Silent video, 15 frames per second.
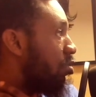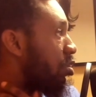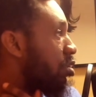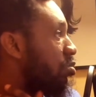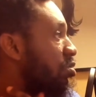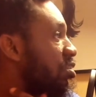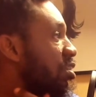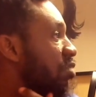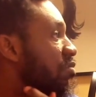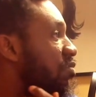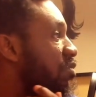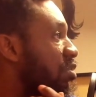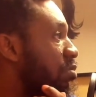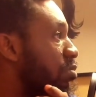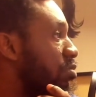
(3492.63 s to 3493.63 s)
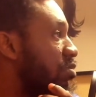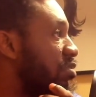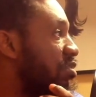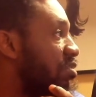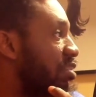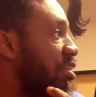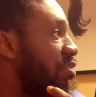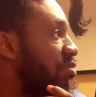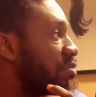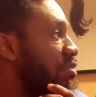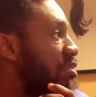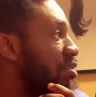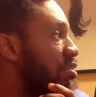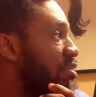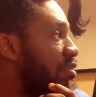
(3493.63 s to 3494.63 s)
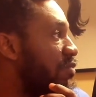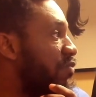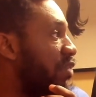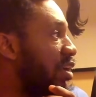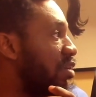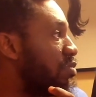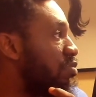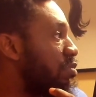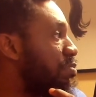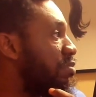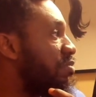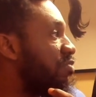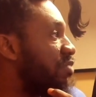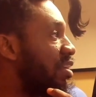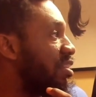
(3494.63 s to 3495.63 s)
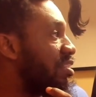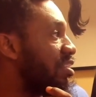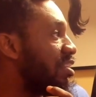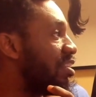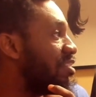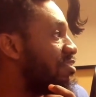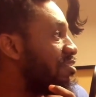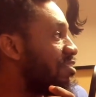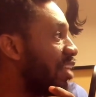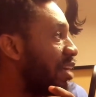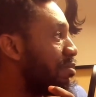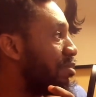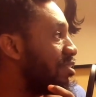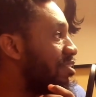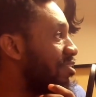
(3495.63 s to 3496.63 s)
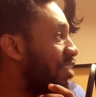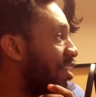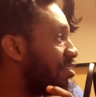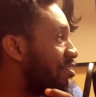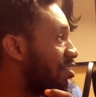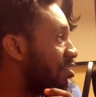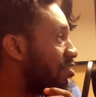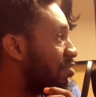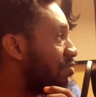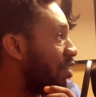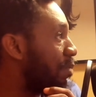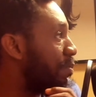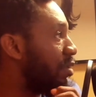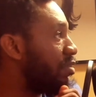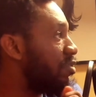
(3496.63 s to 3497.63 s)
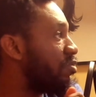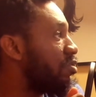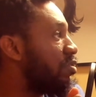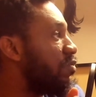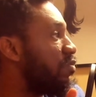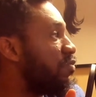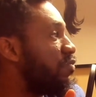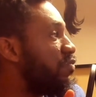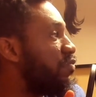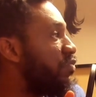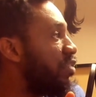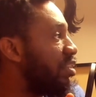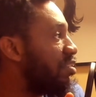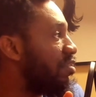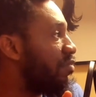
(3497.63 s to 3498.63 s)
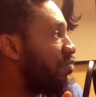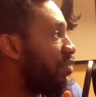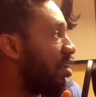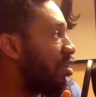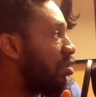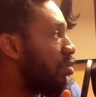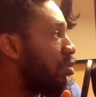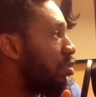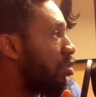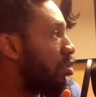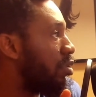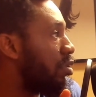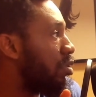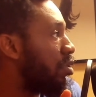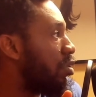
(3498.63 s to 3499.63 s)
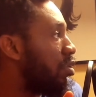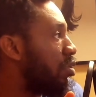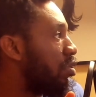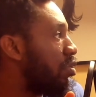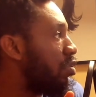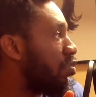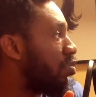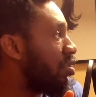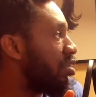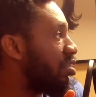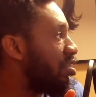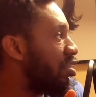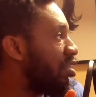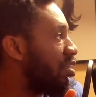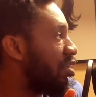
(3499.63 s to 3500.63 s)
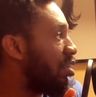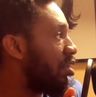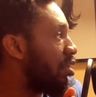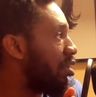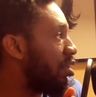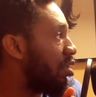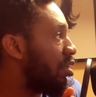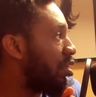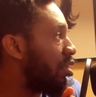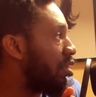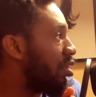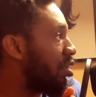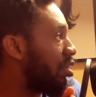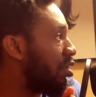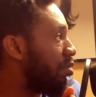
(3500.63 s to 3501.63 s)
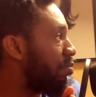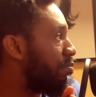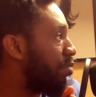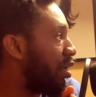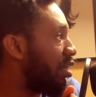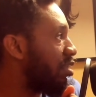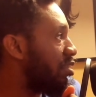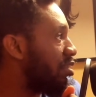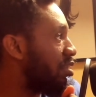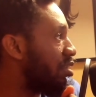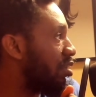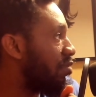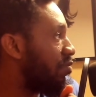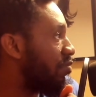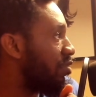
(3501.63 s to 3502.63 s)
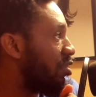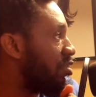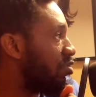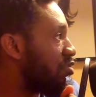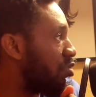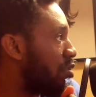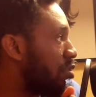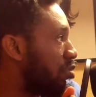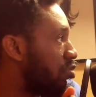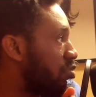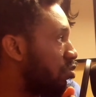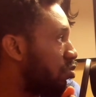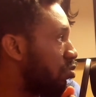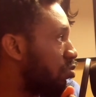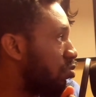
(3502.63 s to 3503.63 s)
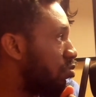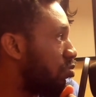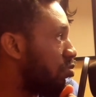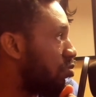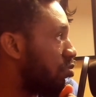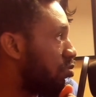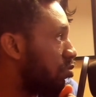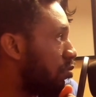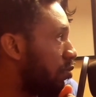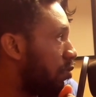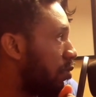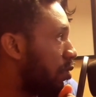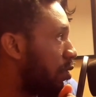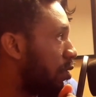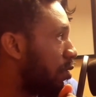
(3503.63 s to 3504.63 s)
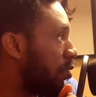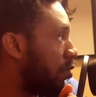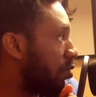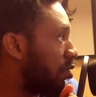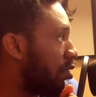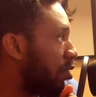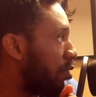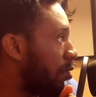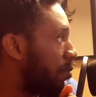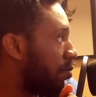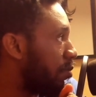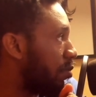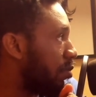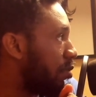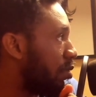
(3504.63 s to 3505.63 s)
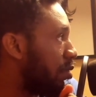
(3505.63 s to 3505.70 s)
When working with env variables is that the value will be read each time it is accessed. Viper does not fix the value when the bind env is called. Okay.